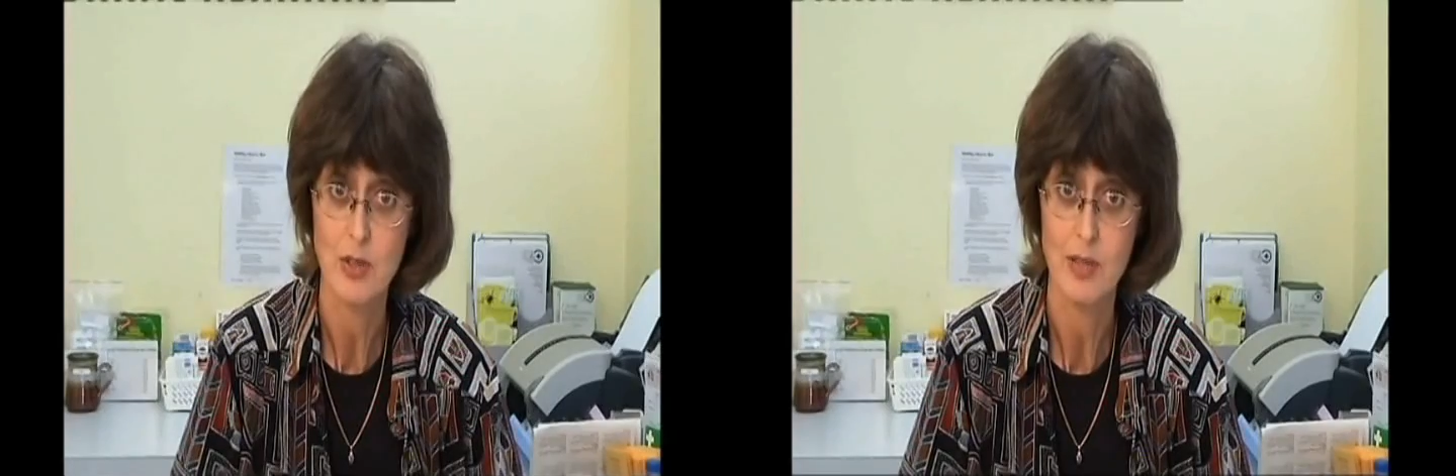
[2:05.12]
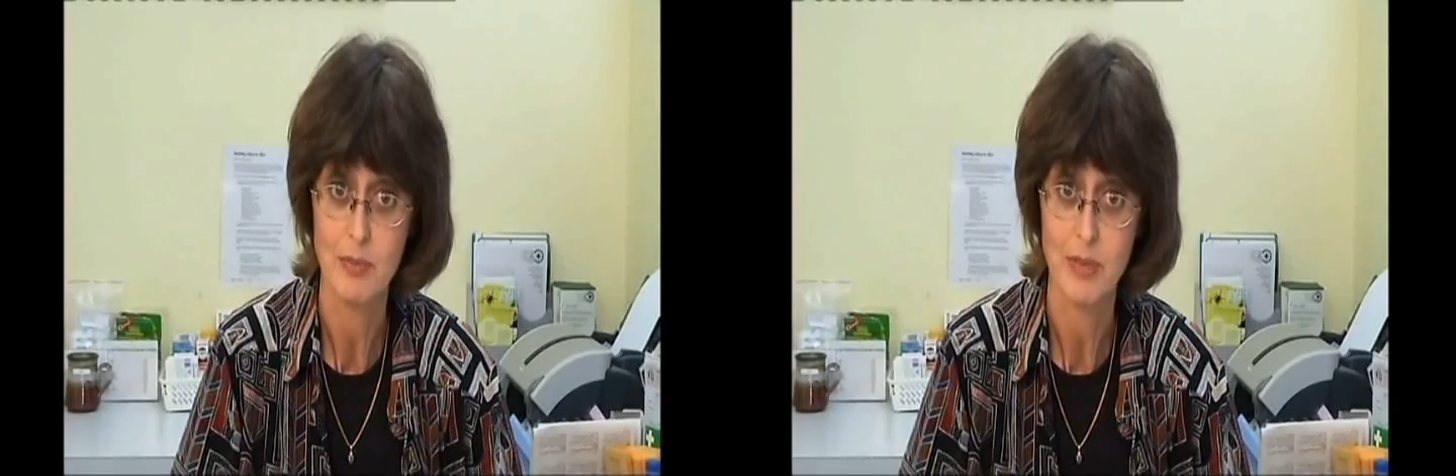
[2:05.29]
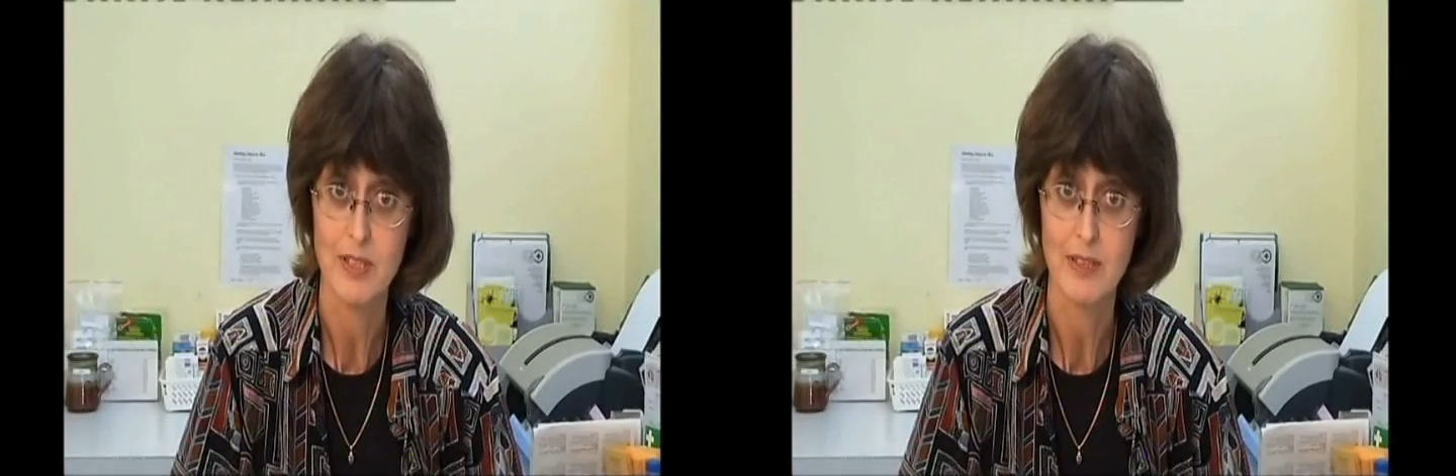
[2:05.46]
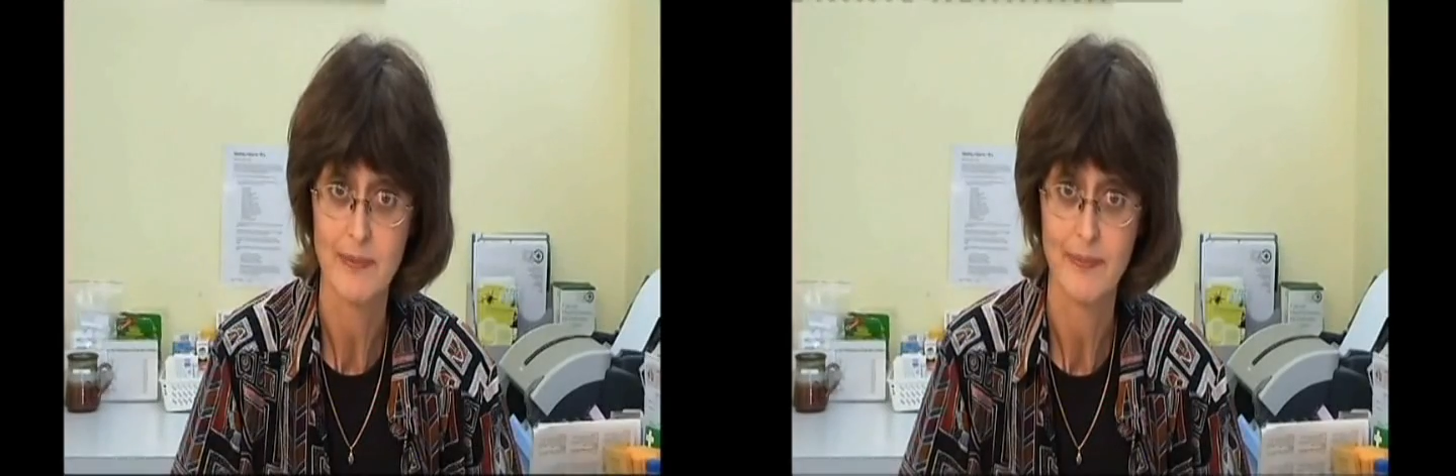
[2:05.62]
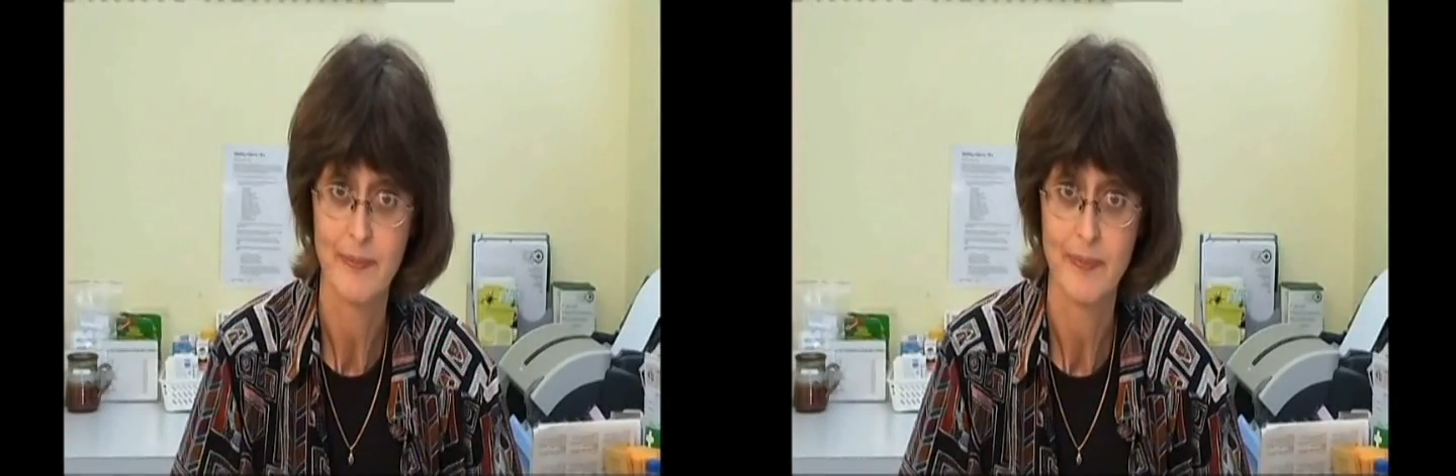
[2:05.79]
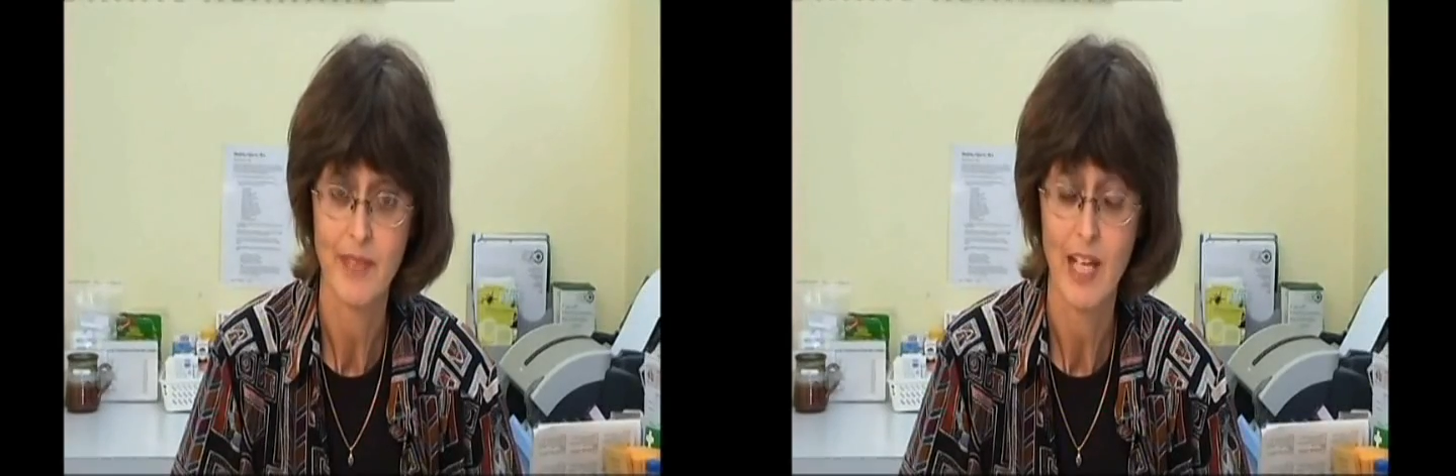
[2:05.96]
treatment.
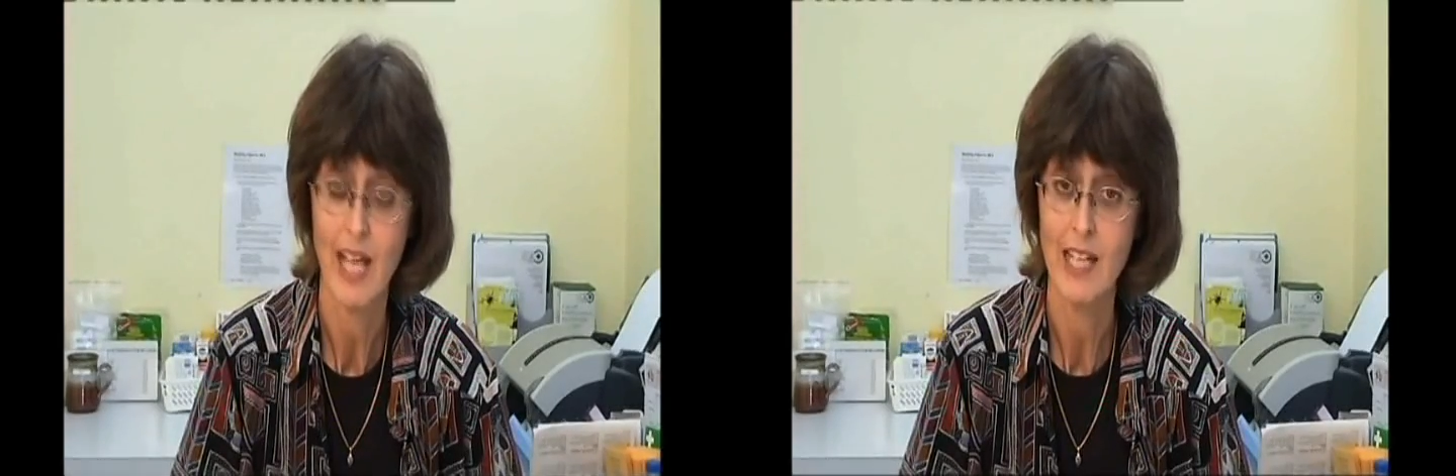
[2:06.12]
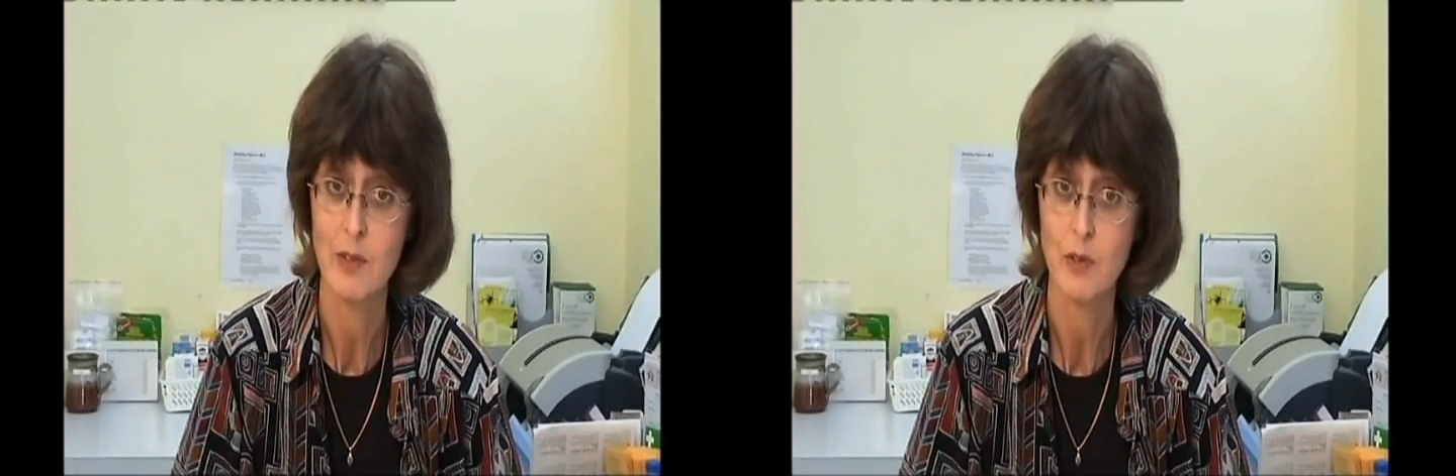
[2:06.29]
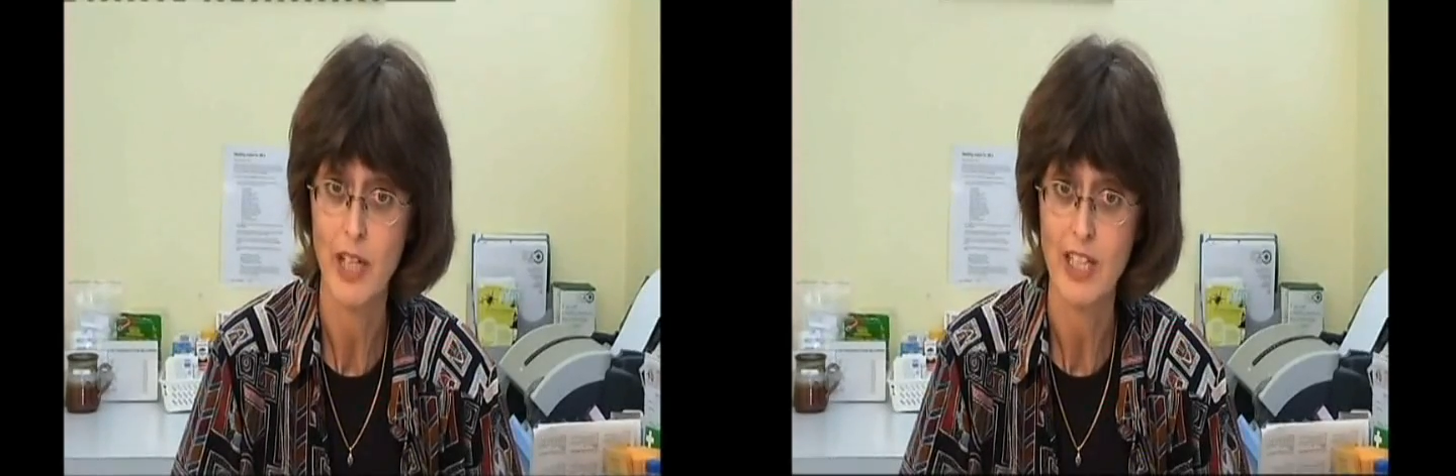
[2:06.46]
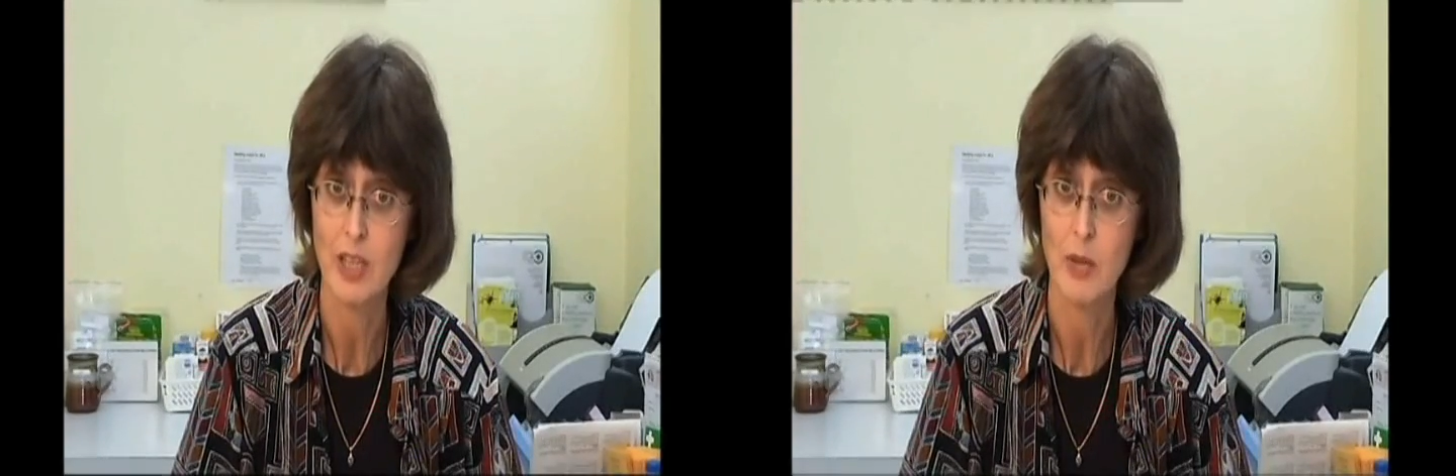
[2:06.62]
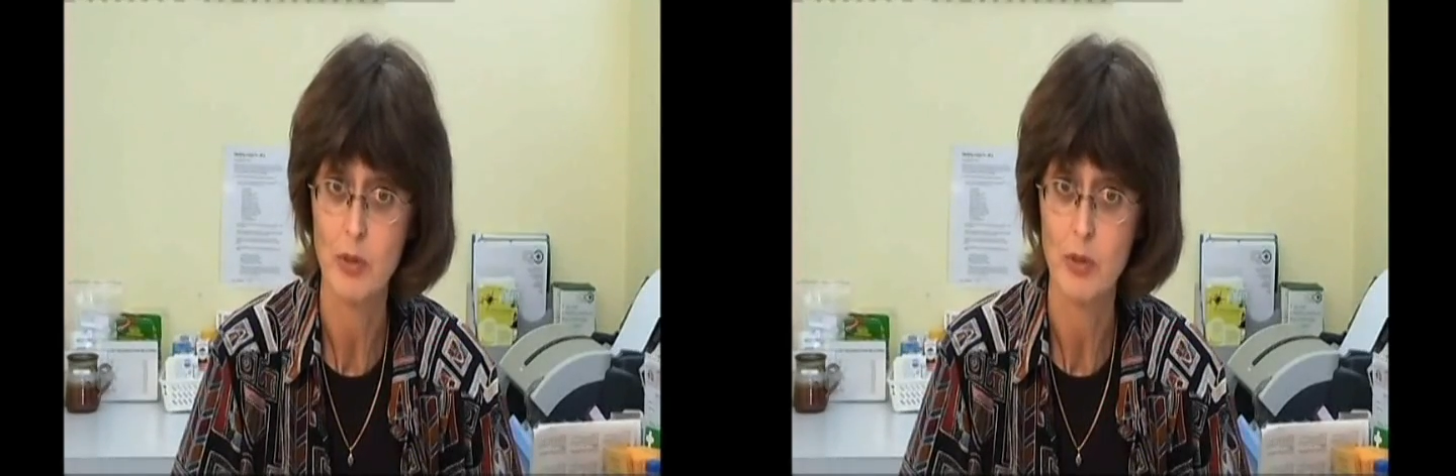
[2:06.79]
And in fact,